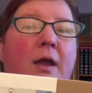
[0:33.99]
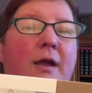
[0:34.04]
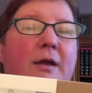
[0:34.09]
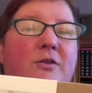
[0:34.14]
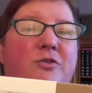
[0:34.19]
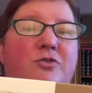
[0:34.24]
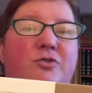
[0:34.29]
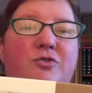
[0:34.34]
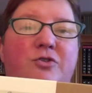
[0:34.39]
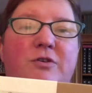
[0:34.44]

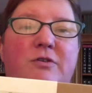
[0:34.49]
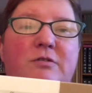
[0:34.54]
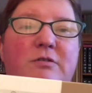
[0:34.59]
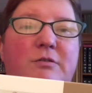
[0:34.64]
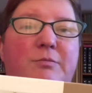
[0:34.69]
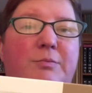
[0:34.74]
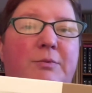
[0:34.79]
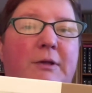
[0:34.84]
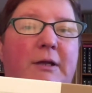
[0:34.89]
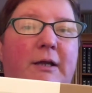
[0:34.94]
It's
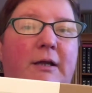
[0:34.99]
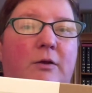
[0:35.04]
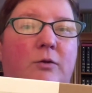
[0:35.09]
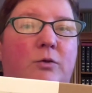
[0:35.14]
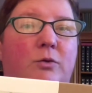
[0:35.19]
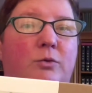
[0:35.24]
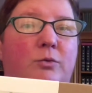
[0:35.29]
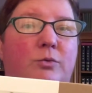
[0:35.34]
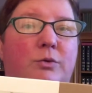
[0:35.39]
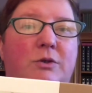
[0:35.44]
just a plain
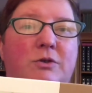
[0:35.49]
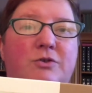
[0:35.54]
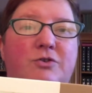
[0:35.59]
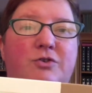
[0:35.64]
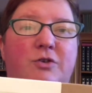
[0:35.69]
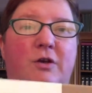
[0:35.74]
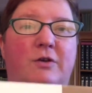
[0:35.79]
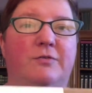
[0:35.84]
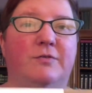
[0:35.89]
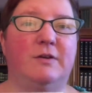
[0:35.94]
old wooden
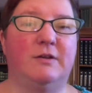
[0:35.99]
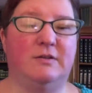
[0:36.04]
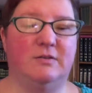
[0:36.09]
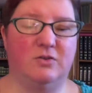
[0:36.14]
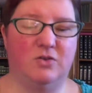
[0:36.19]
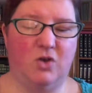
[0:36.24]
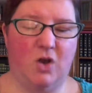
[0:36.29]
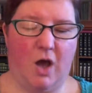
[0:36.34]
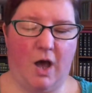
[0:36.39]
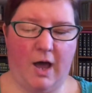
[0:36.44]
shelf.
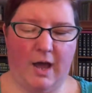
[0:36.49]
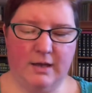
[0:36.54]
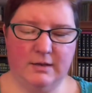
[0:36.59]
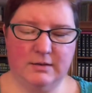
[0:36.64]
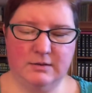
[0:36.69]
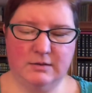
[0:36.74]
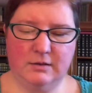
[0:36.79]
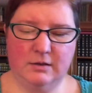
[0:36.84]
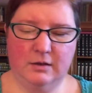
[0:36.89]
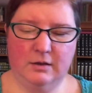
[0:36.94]
It's
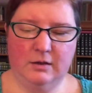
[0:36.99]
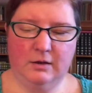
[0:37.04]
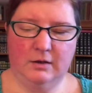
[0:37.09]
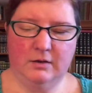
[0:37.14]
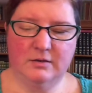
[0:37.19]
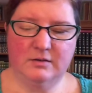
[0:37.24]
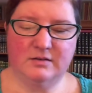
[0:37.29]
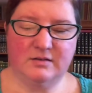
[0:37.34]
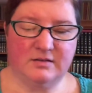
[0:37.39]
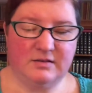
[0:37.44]
not
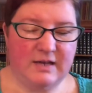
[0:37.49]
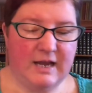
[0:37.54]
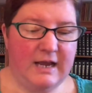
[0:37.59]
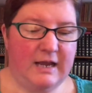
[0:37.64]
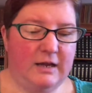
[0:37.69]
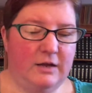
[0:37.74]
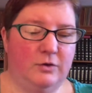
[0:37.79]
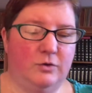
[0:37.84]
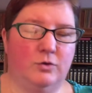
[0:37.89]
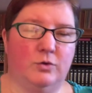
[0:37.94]

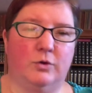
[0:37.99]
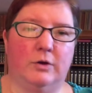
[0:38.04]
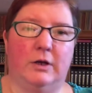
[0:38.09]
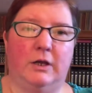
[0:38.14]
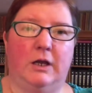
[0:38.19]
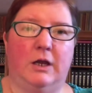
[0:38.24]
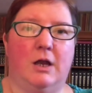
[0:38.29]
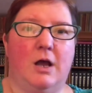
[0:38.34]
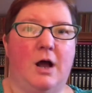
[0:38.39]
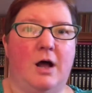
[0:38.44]
stained or
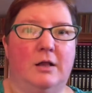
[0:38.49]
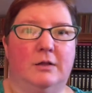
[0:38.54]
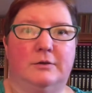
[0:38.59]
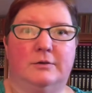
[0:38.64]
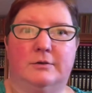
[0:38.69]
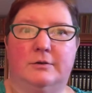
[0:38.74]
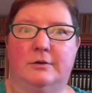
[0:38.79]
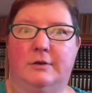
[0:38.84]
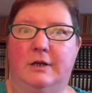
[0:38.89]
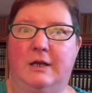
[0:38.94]
any
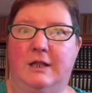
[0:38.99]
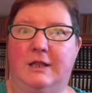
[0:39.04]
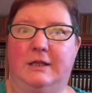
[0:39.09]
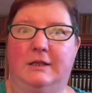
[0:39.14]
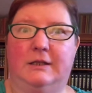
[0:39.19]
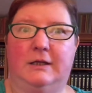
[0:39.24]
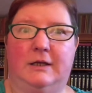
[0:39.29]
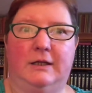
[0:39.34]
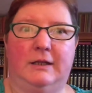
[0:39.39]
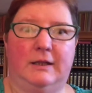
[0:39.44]
color or
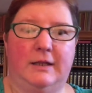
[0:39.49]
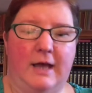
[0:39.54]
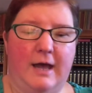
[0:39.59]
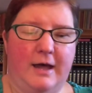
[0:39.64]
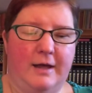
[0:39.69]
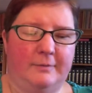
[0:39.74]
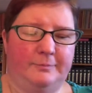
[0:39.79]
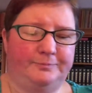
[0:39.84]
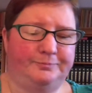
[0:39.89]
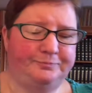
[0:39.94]
anything like
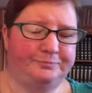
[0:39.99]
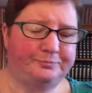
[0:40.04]
that.